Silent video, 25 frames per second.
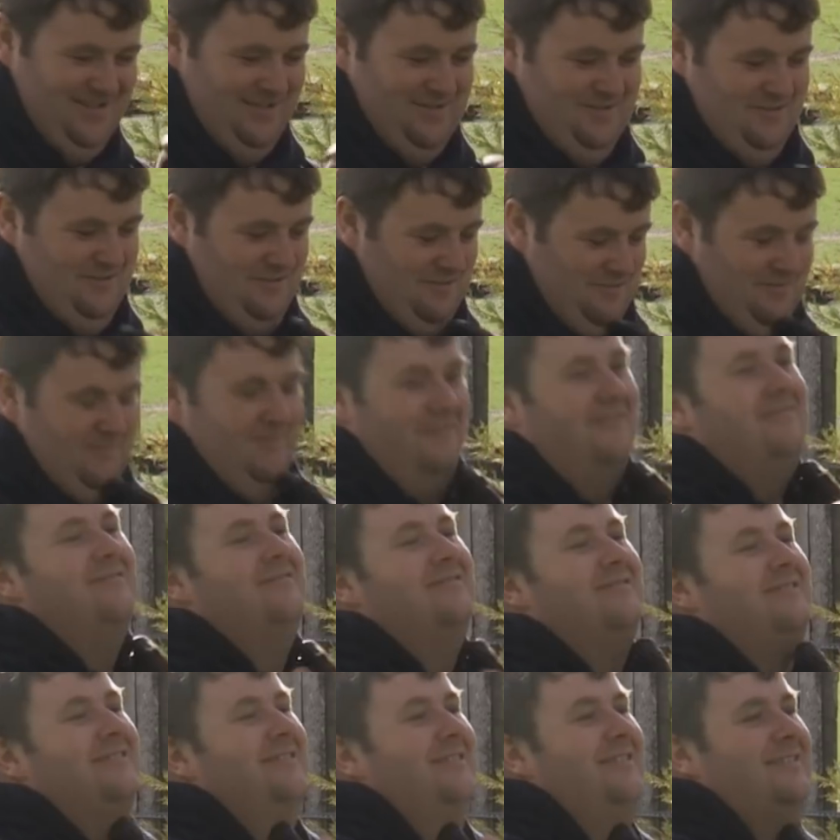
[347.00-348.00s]
through the grades
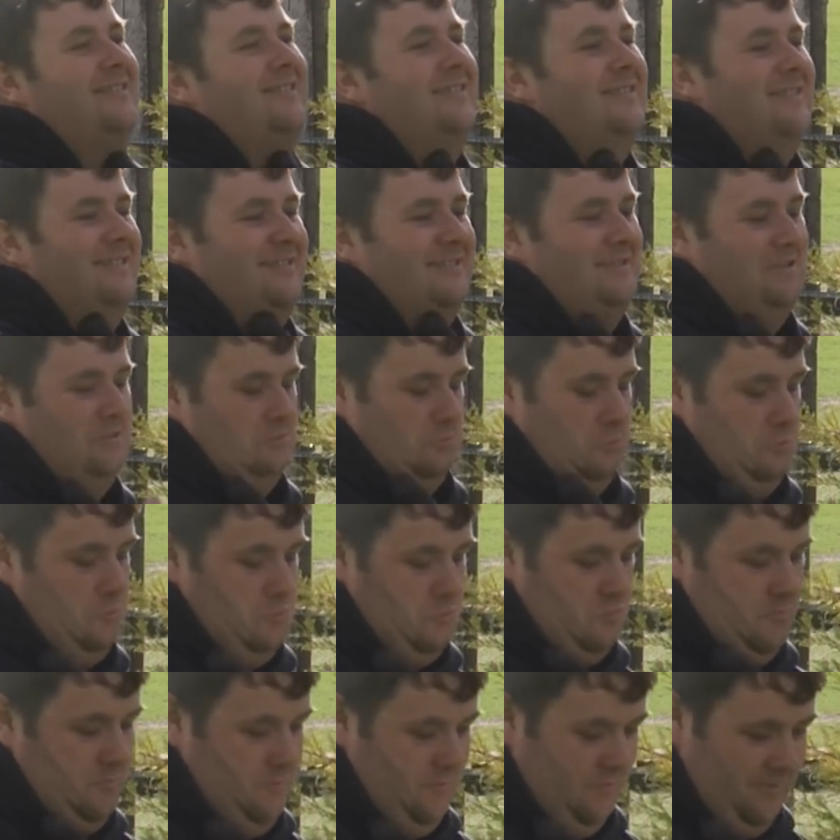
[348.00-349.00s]
when he comes, you know,
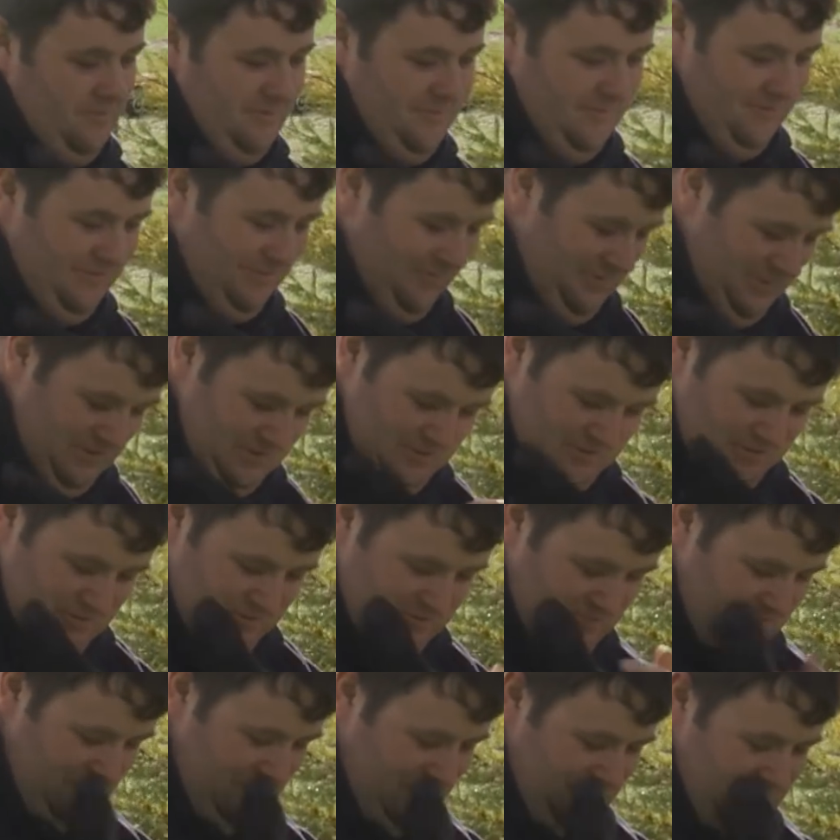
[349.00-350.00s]
when he gets a running
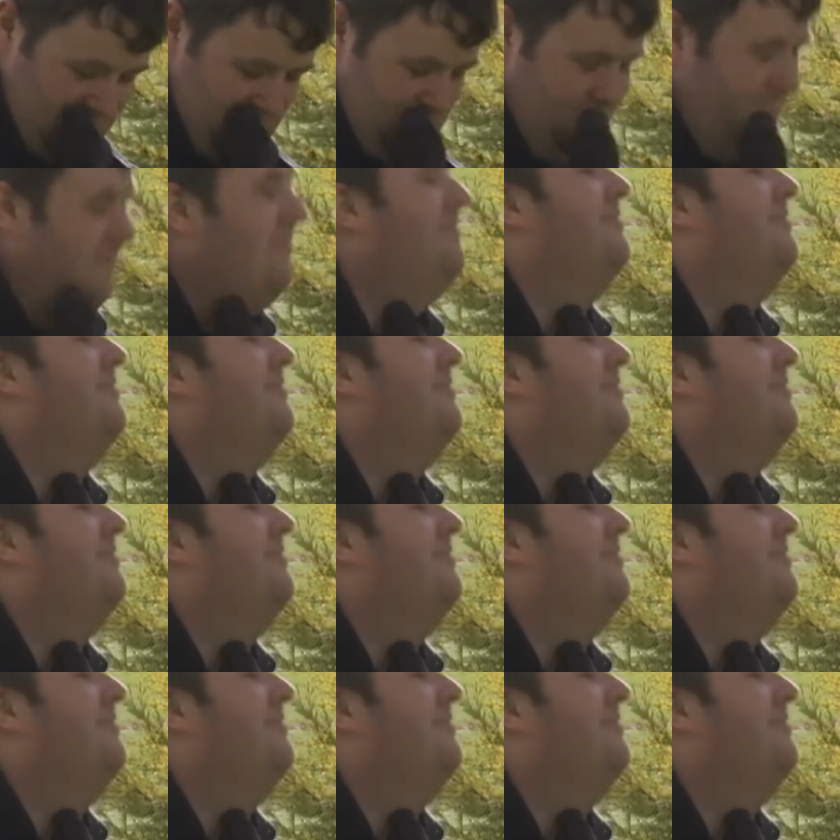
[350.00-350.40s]
under his belt.